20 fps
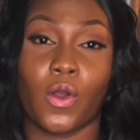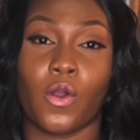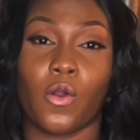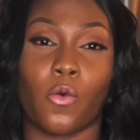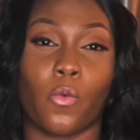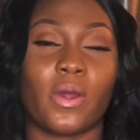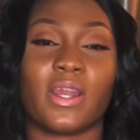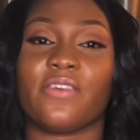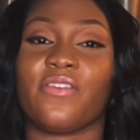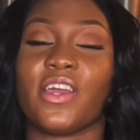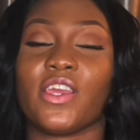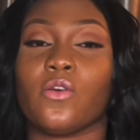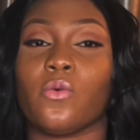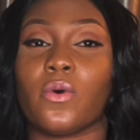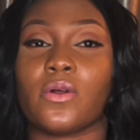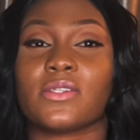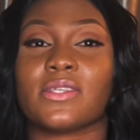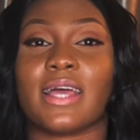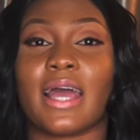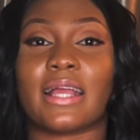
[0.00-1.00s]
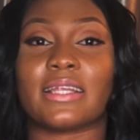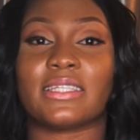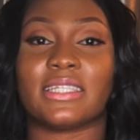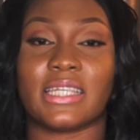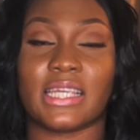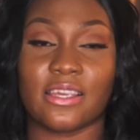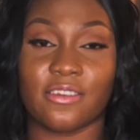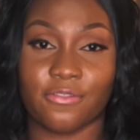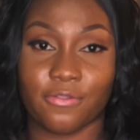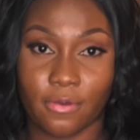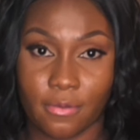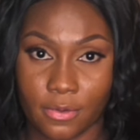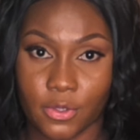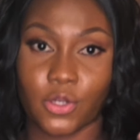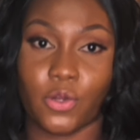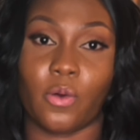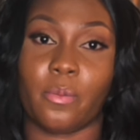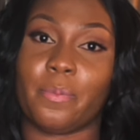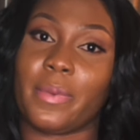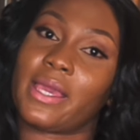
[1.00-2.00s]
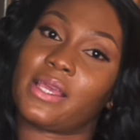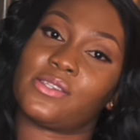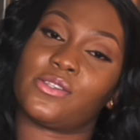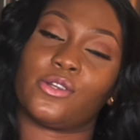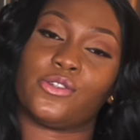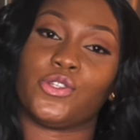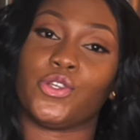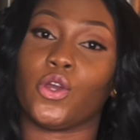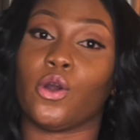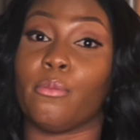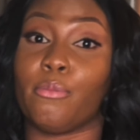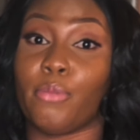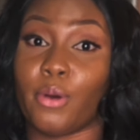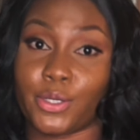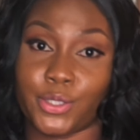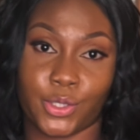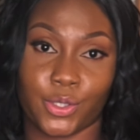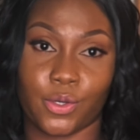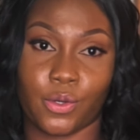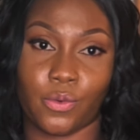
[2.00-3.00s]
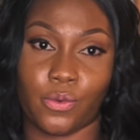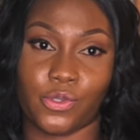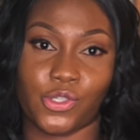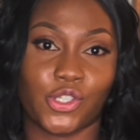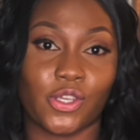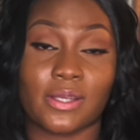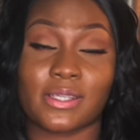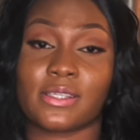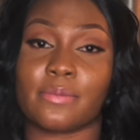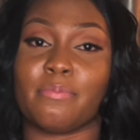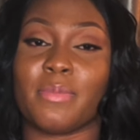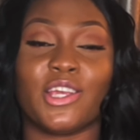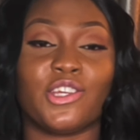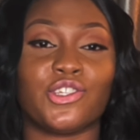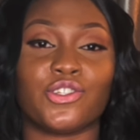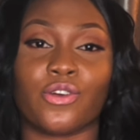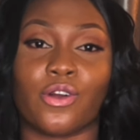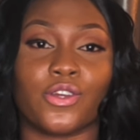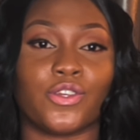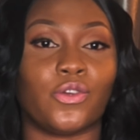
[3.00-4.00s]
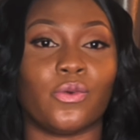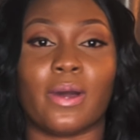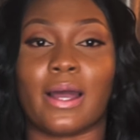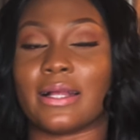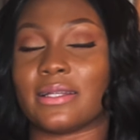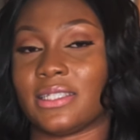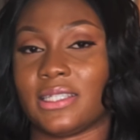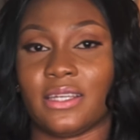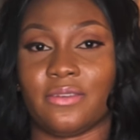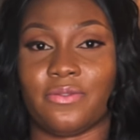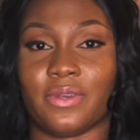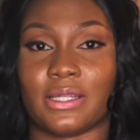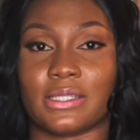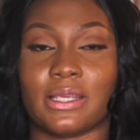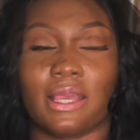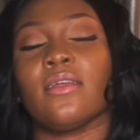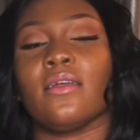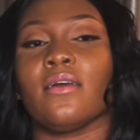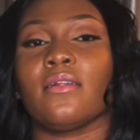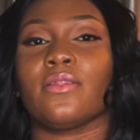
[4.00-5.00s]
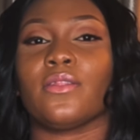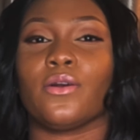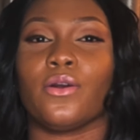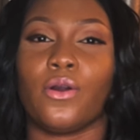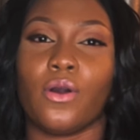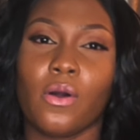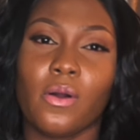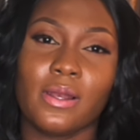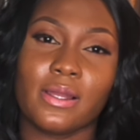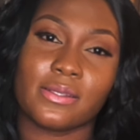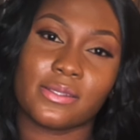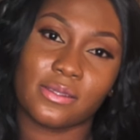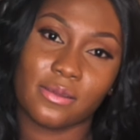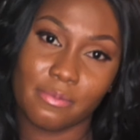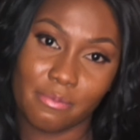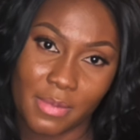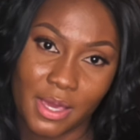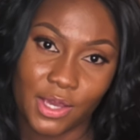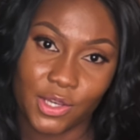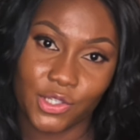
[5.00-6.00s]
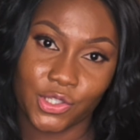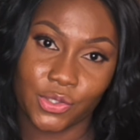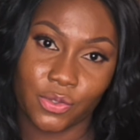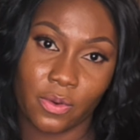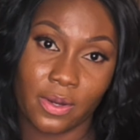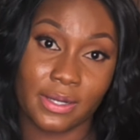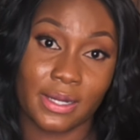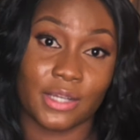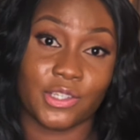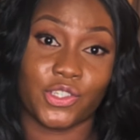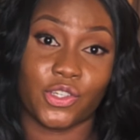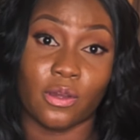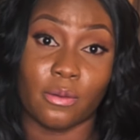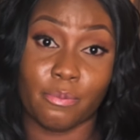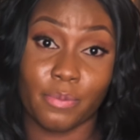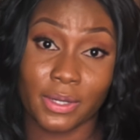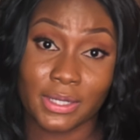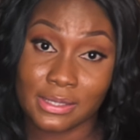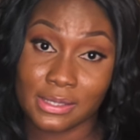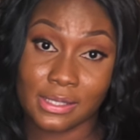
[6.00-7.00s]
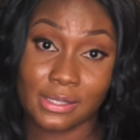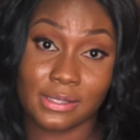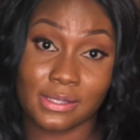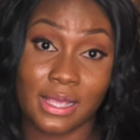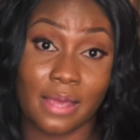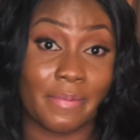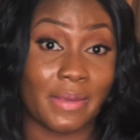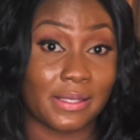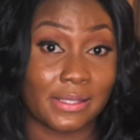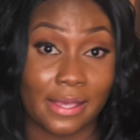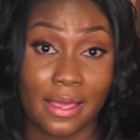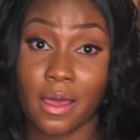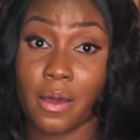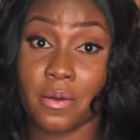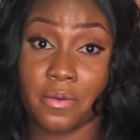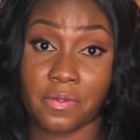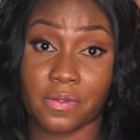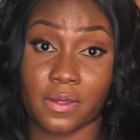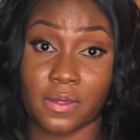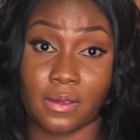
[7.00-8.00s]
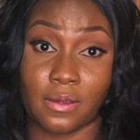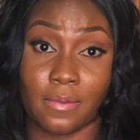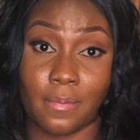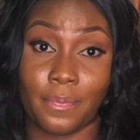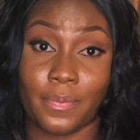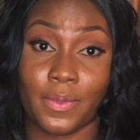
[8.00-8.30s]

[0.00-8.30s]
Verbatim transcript: whatever you want to achieve you know based on your body goals just make sure you achieve it the goal is to make sure that your body system is healthy